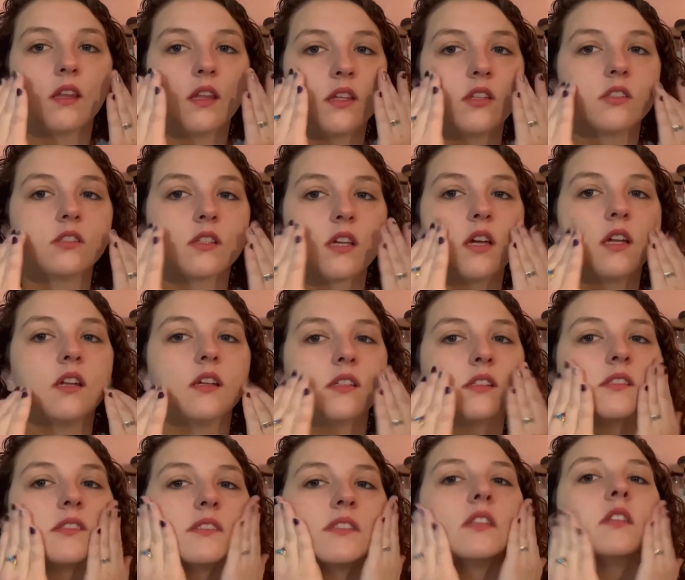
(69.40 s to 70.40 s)
just kind of
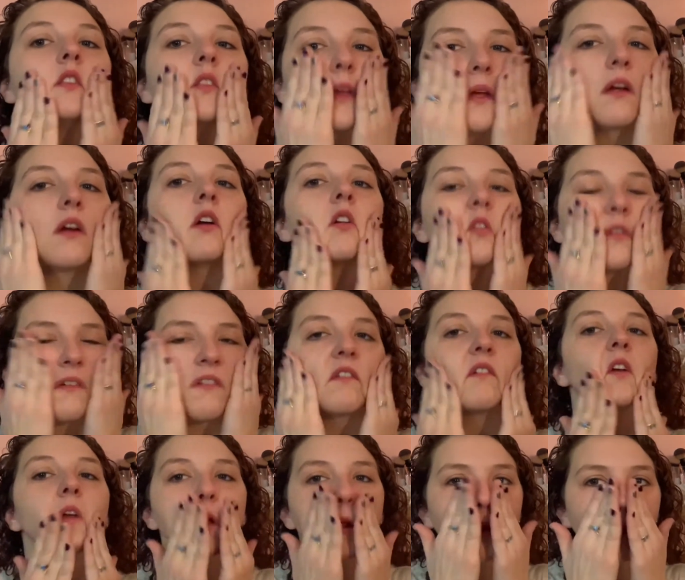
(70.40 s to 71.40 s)
sit there on your
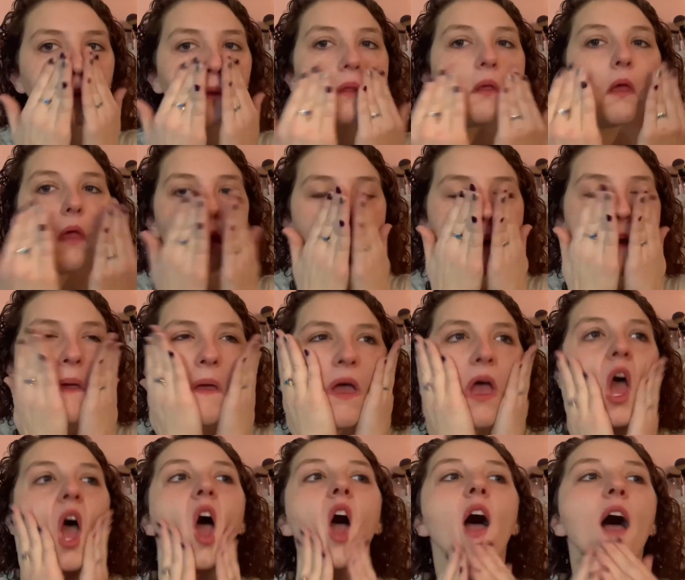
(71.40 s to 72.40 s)
face.
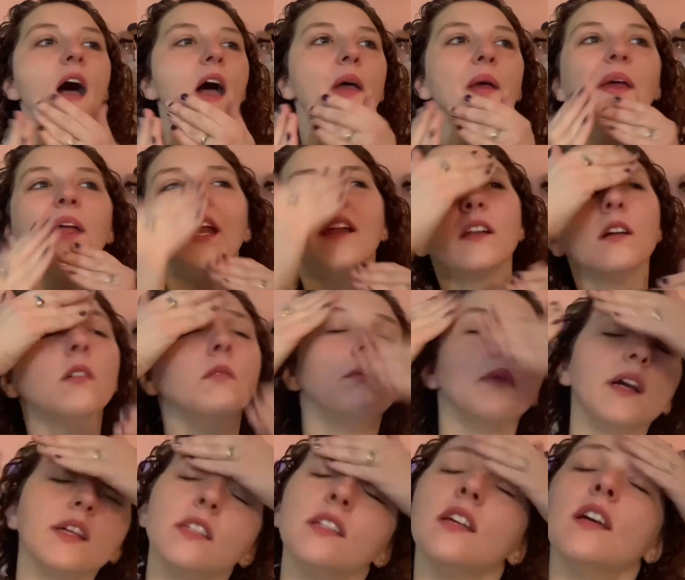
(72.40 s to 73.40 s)
I mean, I don't
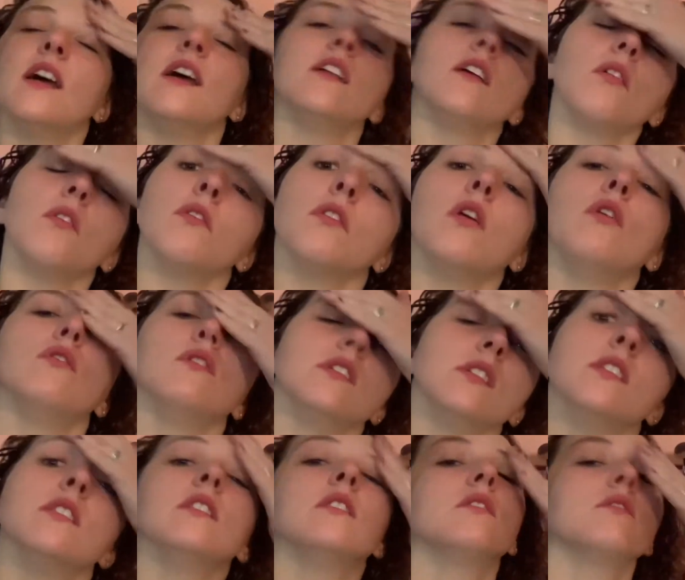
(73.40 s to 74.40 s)
mind it. I don't notice
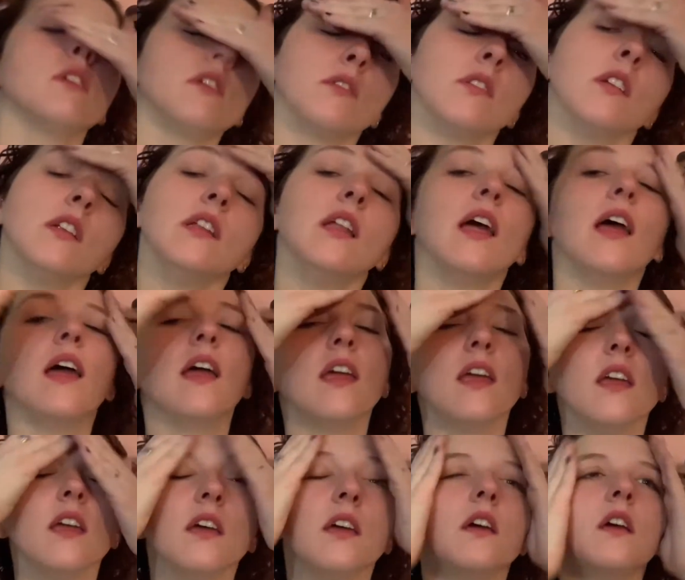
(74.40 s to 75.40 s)
it throughout the
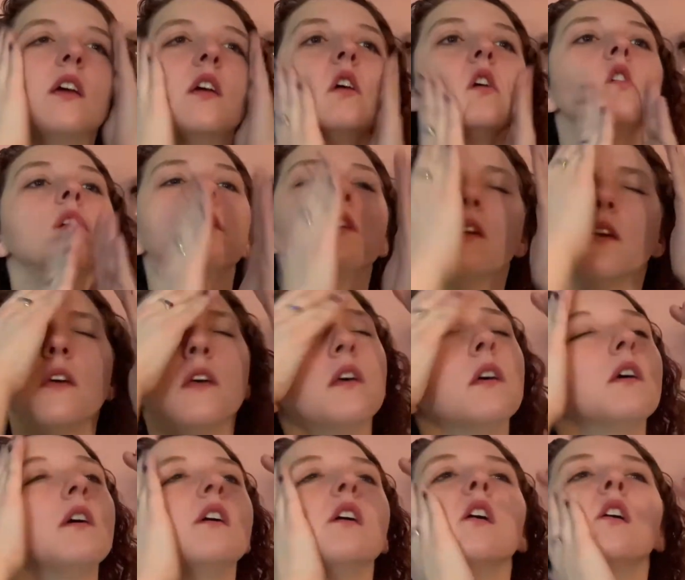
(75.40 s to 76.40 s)
day. I